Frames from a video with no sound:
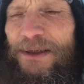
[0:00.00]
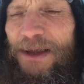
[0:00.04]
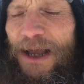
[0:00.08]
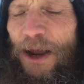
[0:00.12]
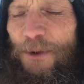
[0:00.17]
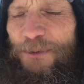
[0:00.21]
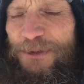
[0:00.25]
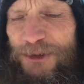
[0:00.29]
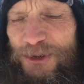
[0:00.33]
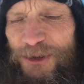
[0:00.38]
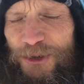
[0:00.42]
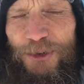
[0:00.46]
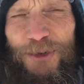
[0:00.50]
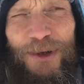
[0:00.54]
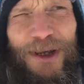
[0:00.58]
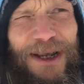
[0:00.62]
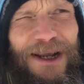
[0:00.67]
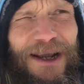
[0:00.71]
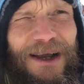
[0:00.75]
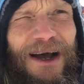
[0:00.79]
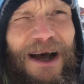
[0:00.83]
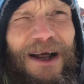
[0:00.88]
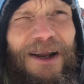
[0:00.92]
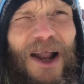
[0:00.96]
I was
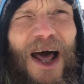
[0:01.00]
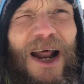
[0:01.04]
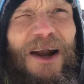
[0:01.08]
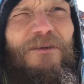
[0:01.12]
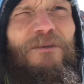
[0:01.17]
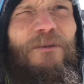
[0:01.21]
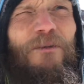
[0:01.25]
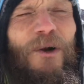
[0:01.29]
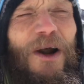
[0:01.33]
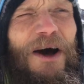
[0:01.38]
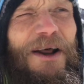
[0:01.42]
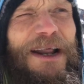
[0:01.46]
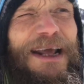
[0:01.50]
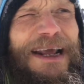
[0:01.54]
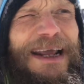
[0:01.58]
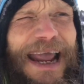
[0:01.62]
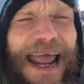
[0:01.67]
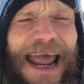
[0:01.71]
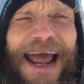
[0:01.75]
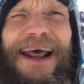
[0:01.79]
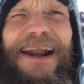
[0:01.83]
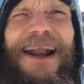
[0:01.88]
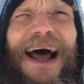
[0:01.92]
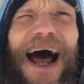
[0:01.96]
doing a lot of running
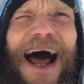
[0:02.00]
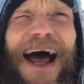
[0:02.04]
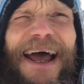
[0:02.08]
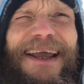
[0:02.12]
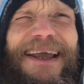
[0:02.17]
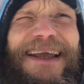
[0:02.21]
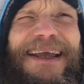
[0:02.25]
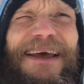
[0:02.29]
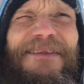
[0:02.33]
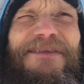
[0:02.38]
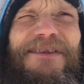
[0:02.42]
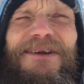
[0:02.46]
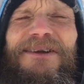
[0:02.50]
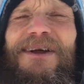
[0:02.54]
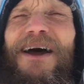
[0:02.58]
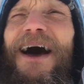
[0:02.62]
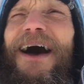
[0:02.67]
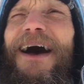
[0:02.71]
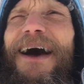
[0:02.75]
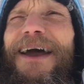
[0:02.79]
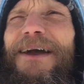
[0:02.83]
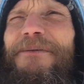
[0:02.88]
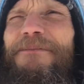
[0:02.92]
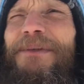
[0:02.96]
and hiking at the
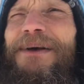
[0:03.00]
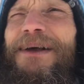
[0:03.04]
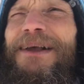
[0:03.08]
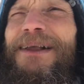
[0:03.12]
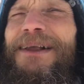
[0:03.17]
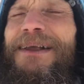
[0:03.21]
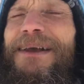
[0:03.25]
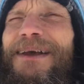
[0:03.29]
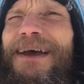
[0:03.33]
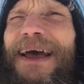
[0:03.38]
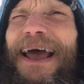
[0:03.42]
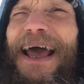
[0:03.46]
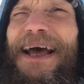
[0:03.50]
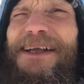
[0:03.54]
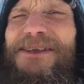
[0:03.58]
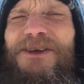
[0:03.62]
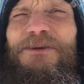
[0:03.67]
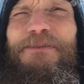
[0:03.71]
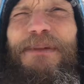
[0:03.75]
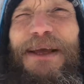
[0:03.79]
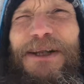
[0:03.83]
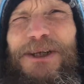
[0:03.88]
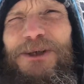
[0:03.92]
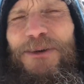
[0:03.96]
time. Had
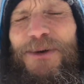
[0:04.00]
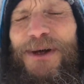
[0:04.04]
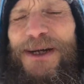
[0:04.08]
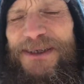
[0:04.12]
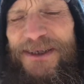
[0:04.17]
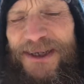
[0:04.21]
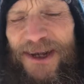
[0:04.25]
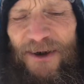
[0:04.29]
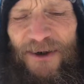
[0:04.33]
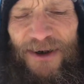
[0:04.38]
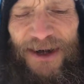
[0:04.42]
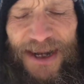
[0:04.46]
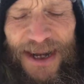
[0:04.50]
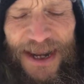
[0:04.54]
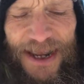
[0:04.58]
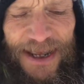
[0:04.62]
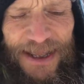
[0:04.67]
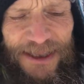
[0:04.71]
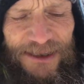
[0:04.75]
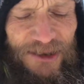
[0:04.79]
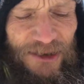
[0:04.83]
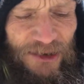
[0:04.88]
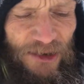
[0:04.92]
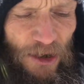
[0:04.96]
some injuries there
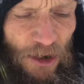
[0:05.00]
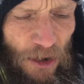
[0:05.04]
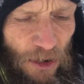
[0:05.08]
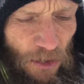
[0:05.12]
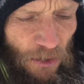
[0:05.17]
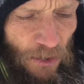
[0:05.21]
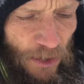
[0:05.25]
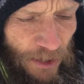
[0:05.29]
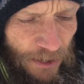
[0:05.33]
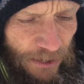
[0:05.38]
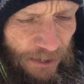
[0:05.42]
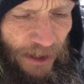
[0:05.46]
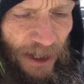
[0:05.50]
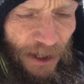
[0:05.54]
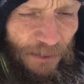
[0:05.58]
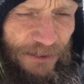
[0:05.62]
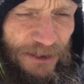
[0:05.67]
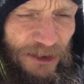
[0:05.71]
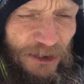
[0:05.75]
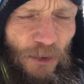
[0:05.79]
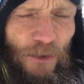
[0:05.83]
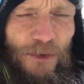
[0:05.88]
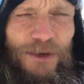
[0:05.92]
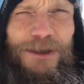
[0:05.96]
again, so it
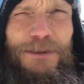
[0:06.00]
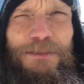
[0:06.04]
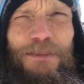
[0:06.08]
was sort of